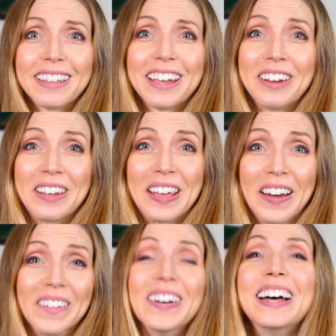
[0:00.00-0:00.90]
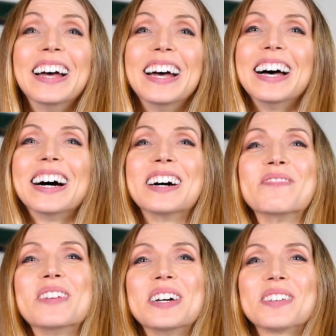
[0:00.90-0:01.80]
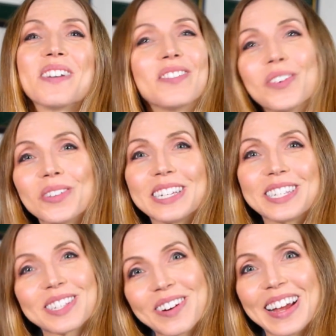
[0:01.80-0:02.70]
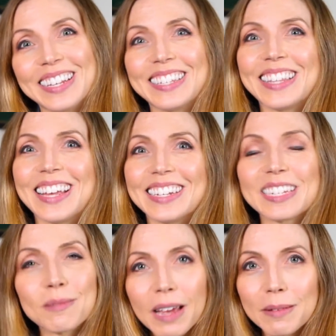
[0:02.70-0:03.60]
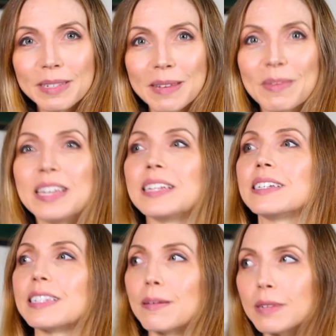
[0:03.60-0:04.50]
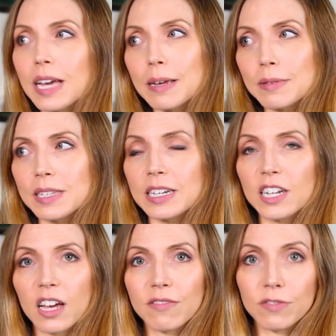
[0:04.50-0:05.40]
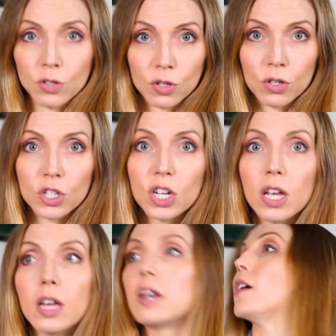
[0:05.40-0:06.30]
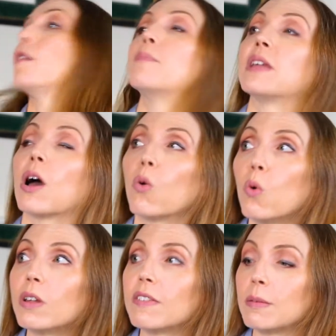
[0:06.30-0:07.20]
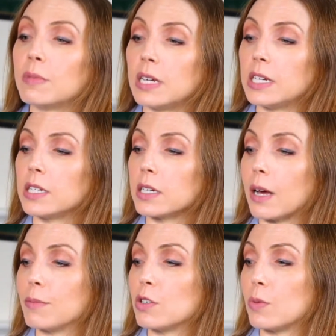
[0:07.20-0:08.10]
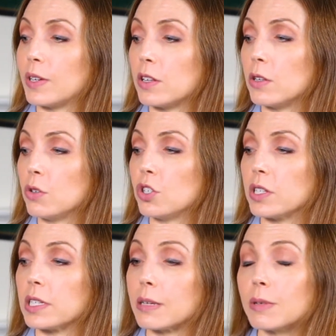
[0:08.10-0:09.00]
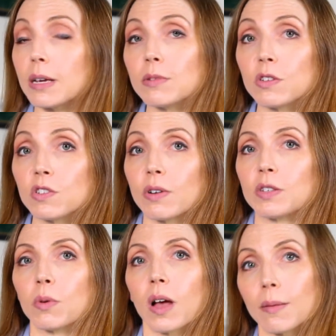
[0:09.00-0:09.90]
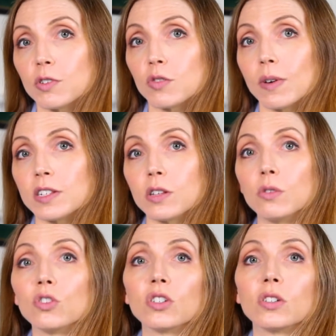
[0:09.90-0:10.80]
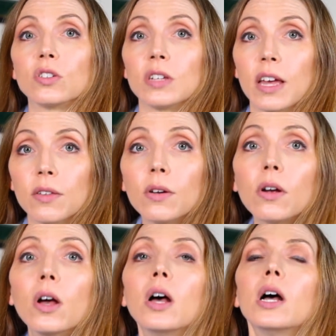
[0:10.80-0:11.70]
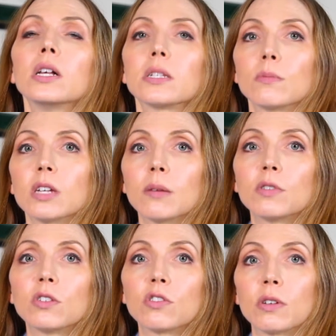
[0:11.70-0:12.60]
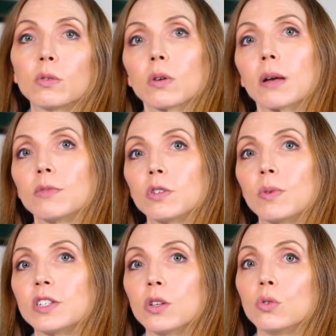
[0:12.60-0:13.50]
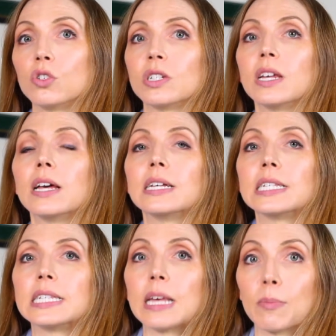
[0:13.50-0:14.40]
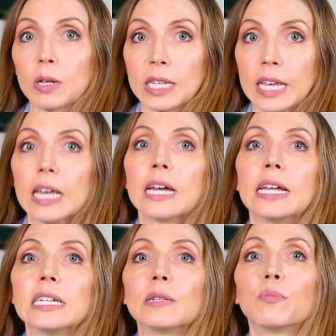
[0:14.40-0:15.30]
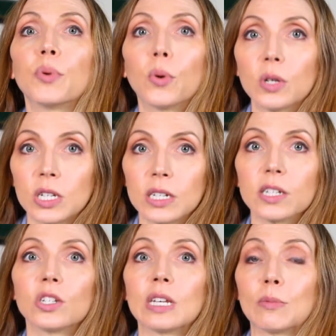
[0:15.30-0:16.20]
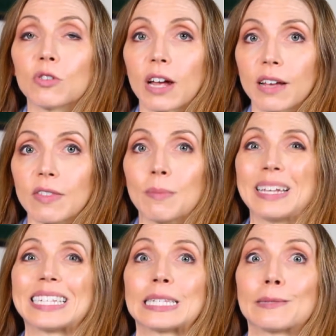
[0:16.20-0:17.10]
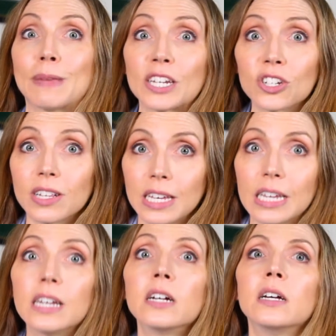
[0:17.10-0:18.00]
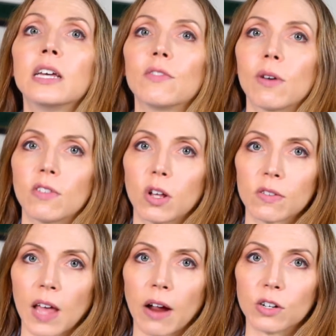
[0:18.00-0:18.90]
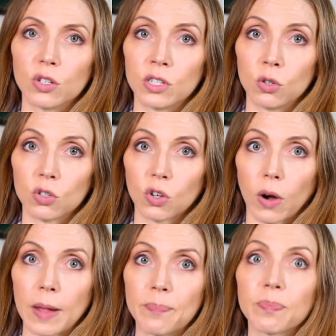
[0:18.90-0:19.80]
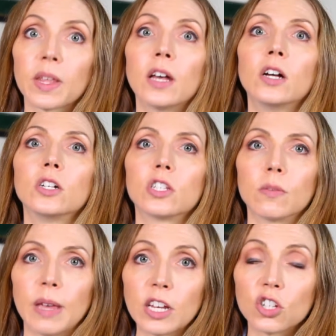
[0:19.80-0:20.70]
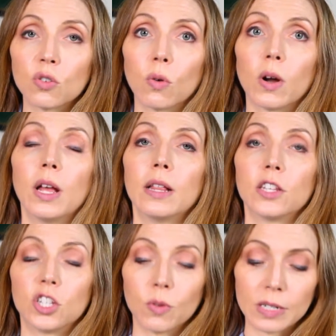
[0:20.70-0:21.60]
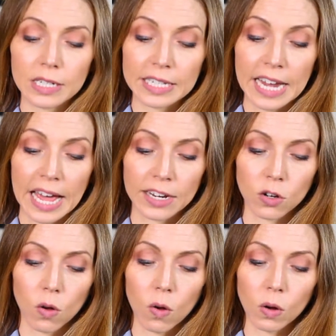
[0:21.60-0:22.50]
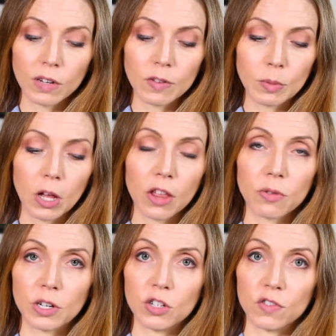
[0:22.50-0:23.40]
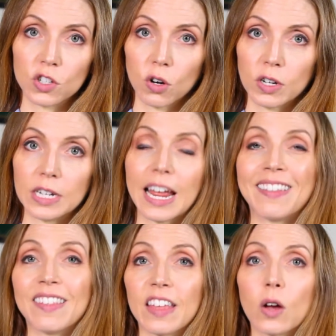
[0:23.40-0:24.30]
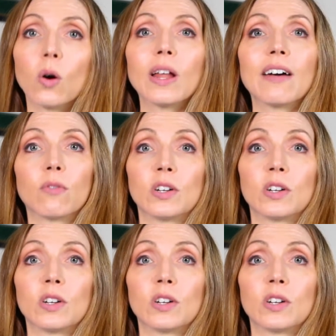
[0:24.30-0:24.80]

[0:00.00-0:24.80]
there you go. You have all these threads that sometimes they meet, sometimes they diverge, but all of them need to come to resolution. Sometimes those threads will come to resolution together, sometimes those threads will come to resolution separately. It is important to keep track of them, especially if you have a lot of characters in your story. So make sure that you understand all of the plot threads you've started and that they all have